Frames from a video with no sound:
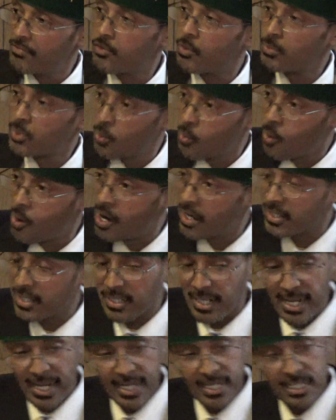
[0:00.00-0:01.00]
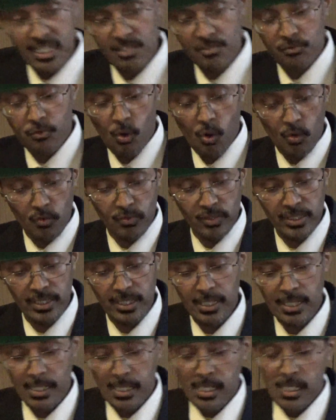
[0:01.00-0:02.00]
from the water and evolved.
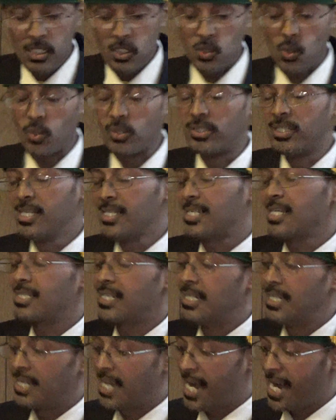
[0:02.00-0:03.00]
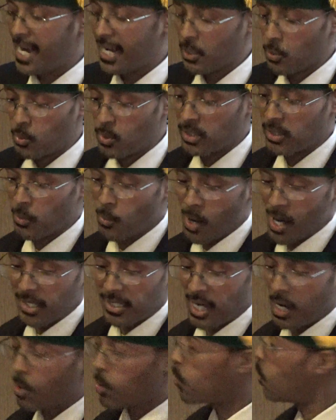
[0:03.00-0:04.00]
So this is in line with
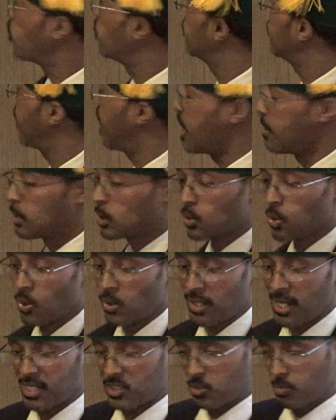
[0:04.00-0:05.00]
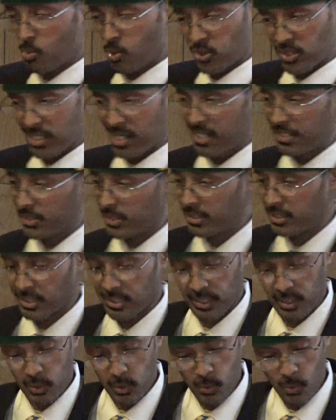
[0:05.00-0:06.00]
what our Holy Family told us almost 100
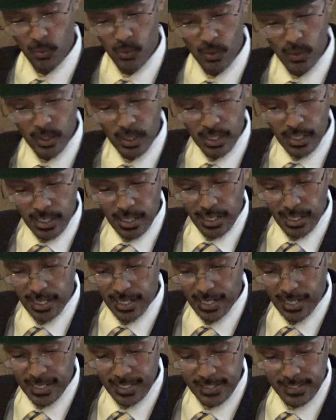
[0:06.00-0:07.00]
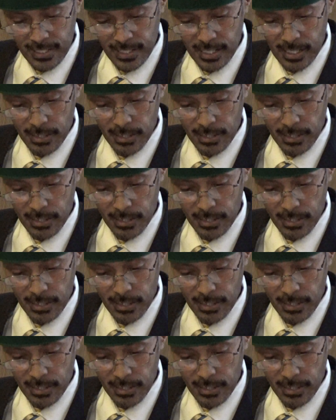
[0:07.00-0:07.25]
years ago. And